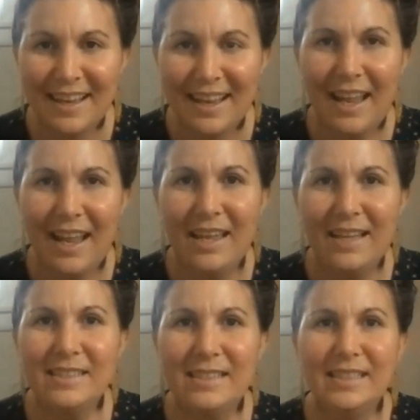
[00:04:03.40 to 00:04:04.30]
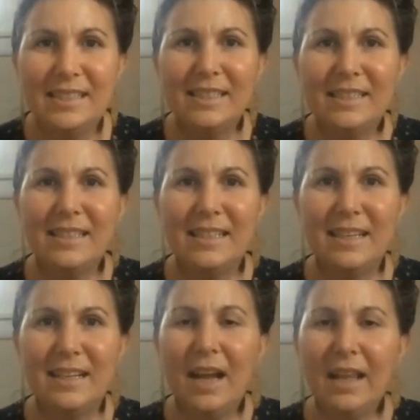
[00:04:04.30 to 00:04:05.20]
And
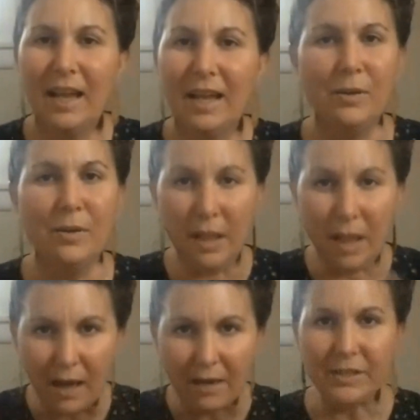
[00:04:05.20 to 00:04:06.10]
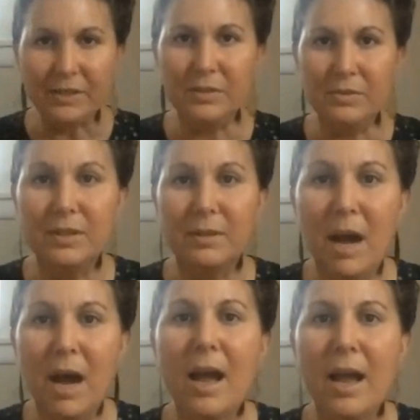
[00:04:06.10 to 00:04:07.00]
I know a lot of us use the
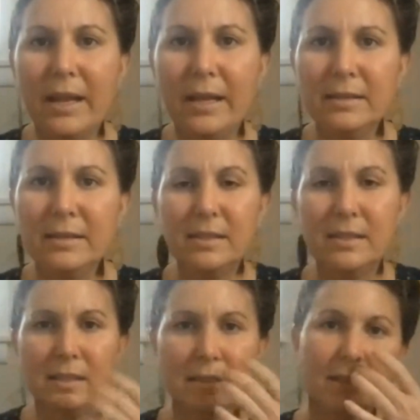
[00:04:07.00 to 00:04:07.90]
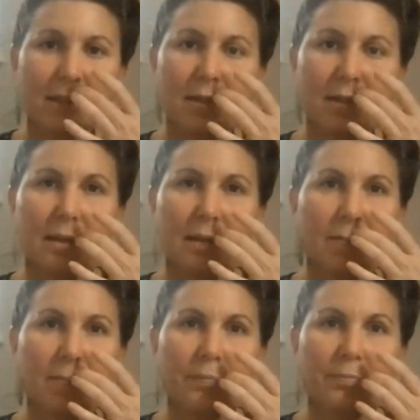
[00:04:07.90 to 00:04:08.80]
mind,
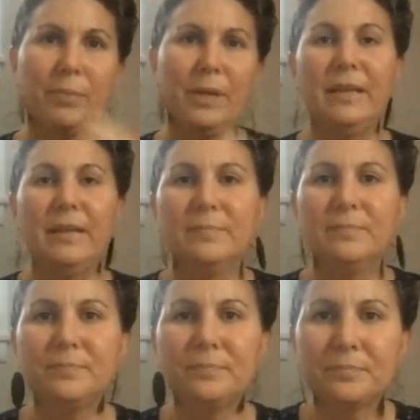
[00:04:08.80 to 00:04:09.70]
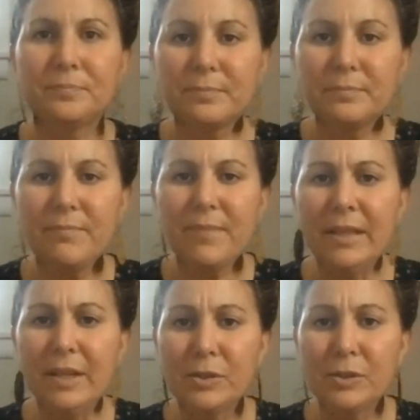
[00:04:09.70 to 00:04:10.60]
but
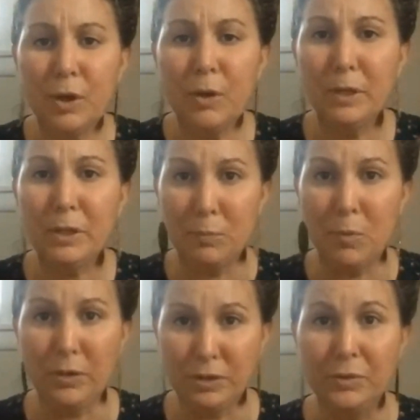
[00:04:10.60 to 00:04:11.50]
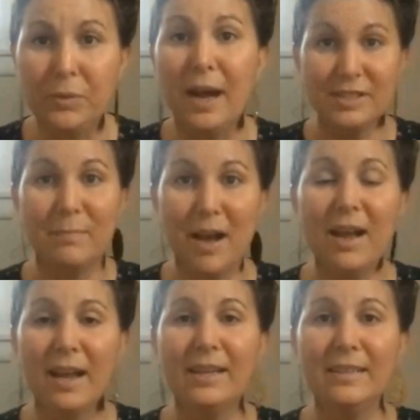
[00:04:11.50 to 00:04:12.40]
there's so much more to us.
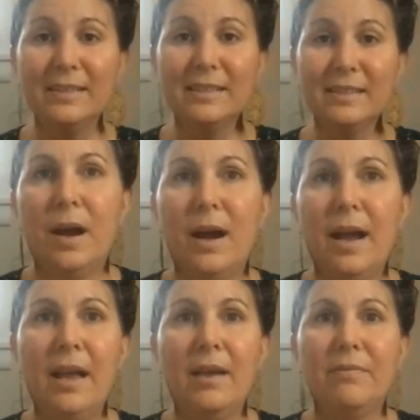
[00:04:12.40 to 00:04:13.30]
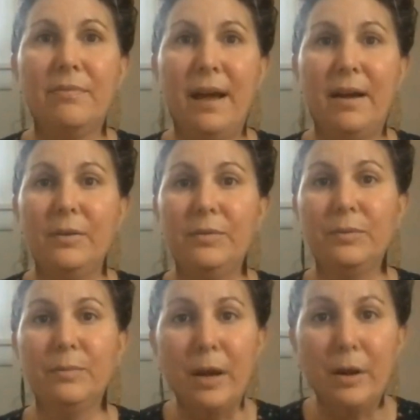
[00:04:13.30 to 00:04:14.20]
Mind. I have found
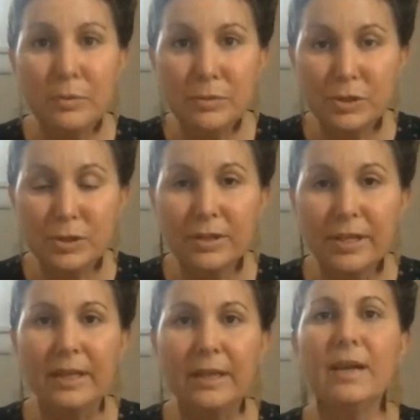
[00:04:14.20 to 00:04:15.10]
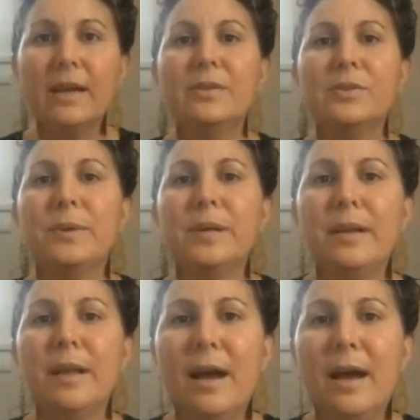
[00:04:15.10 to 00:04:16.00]
through my own journey, as well
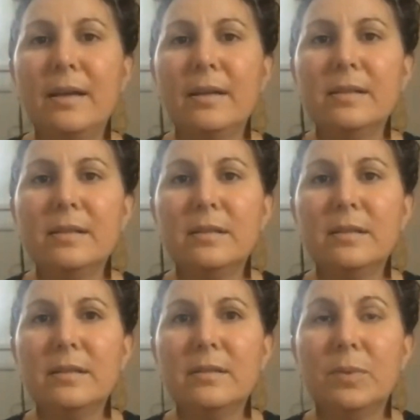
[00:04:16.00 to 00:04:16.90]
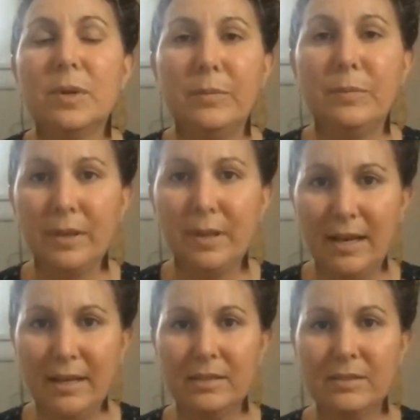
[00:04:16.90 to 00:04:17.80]
as working with
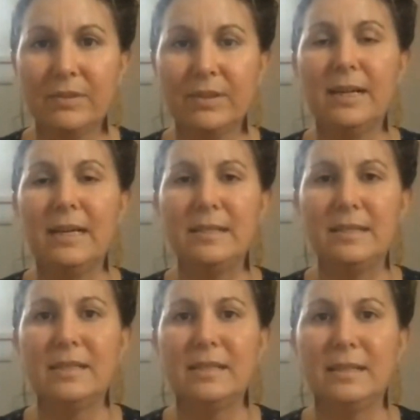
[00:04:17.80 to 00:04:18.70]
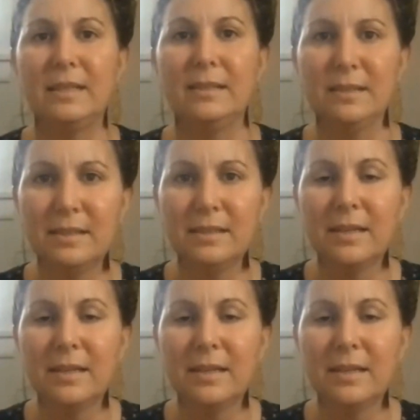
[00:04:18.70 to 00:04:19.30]
clients for the last 10 years,